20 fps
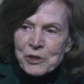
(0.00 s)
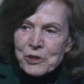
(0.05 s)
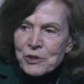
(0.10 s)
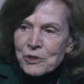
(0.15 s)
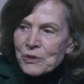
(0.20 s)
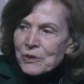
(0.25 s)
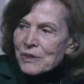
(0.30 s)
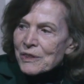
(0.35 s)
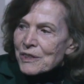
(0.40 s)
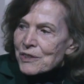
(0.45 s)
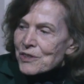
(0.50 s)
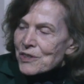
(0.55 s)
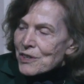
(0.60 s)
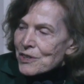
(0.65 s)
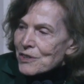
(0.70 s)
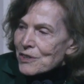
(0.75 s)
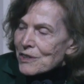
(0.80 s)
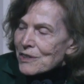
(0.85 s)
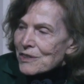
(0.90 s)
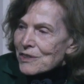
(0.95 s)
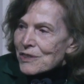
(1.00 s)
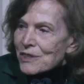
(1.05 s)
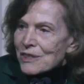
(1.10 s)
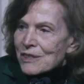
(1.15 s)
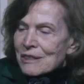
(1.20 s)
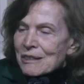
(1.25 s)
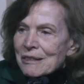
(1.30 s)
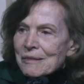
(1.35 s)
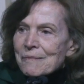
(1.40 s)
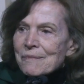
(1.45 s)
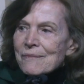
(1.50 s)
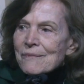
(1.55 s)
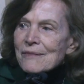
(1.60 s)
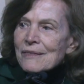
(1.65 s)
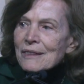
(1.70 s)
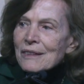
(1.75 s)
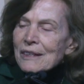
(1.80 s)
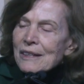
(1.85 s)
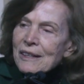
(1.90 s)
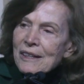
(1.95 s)
came into
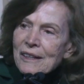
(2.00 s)
existence,